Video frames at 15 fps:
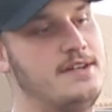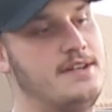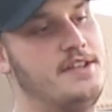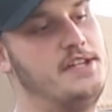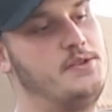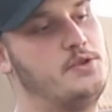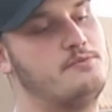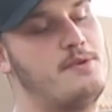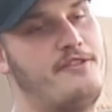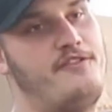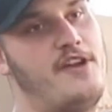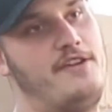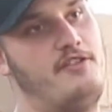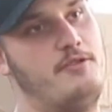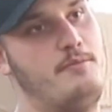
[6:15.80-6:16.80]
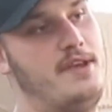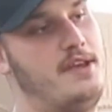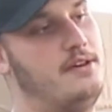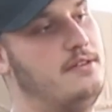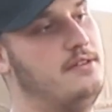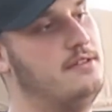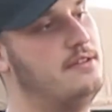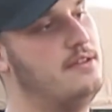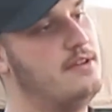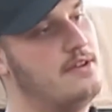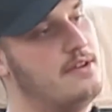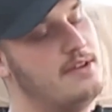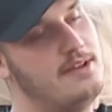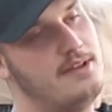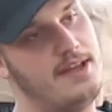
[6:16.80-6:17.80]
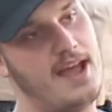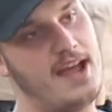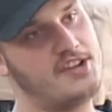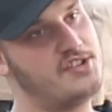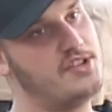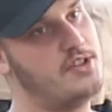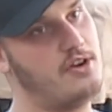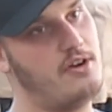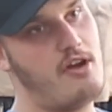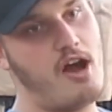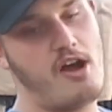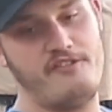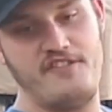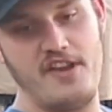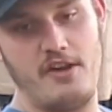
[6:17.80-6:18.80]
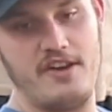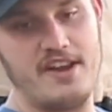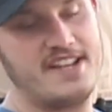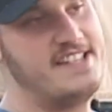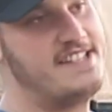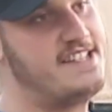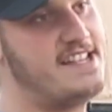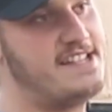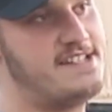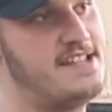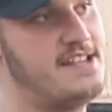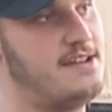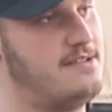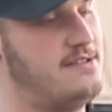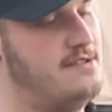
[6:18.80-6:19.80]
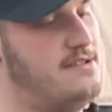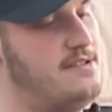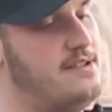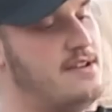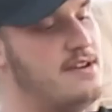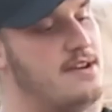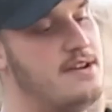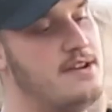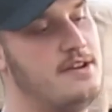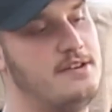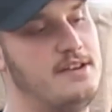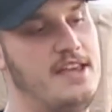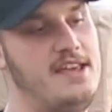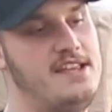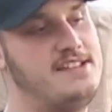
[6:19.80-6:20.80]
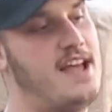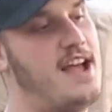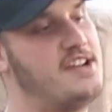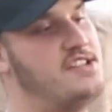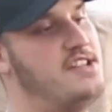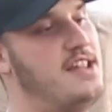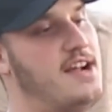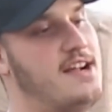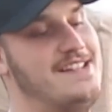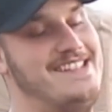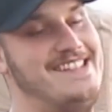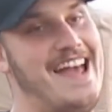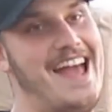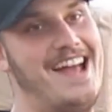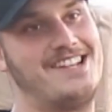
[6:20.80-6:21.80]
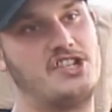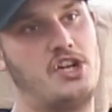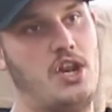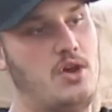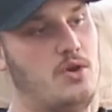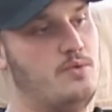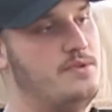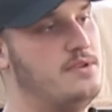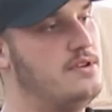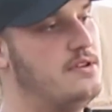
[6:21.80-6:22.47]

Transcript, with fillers: This was my favorite male. actually, they're all very consistent. He's actually like a Dax clone.